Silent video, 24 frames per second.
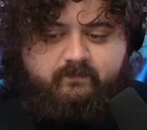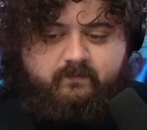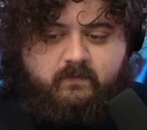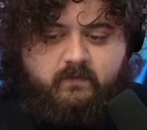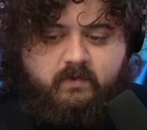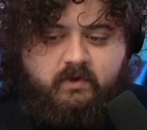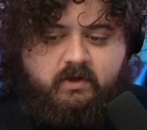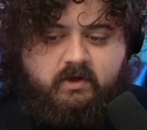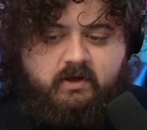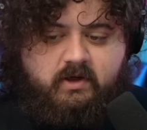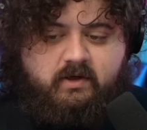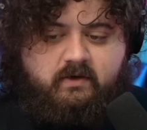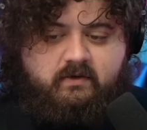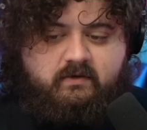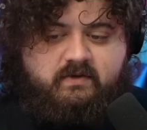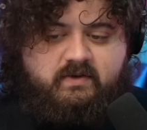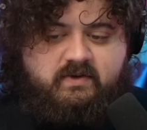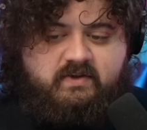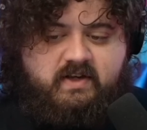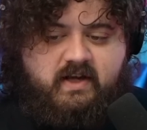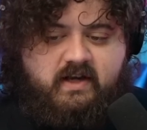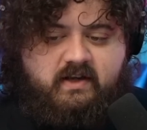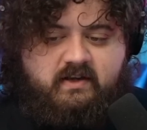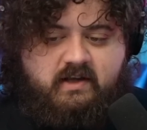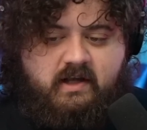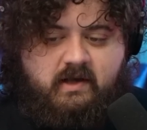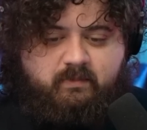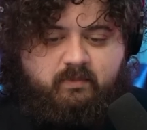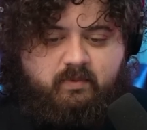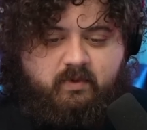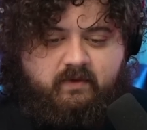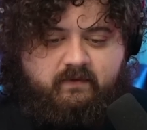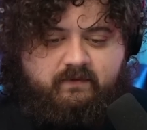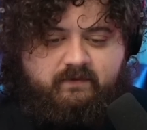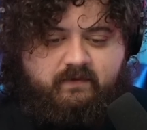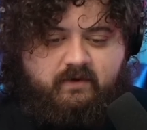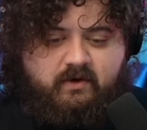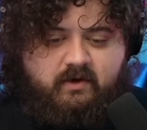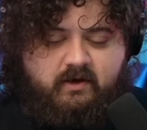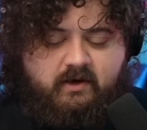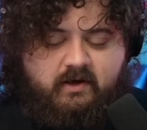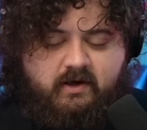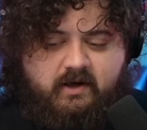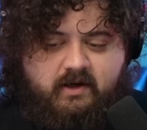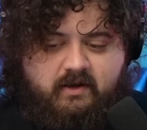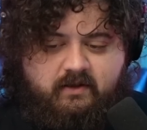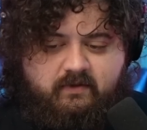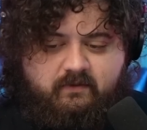They're going to stand up
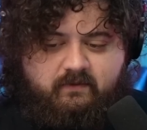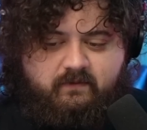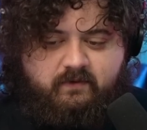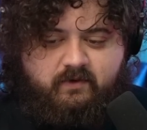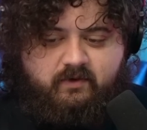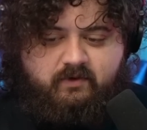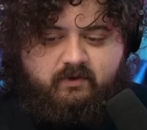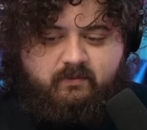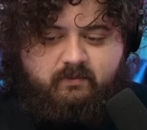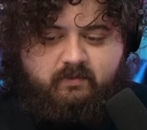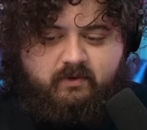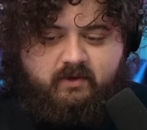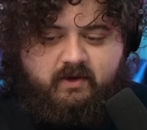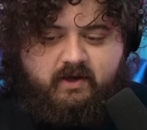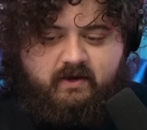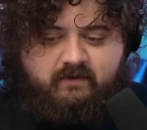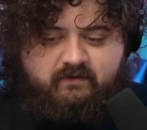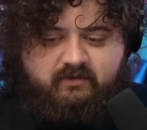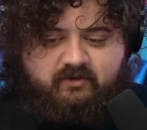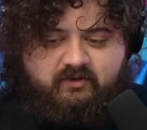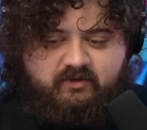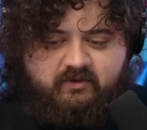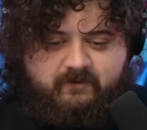for their beliefs.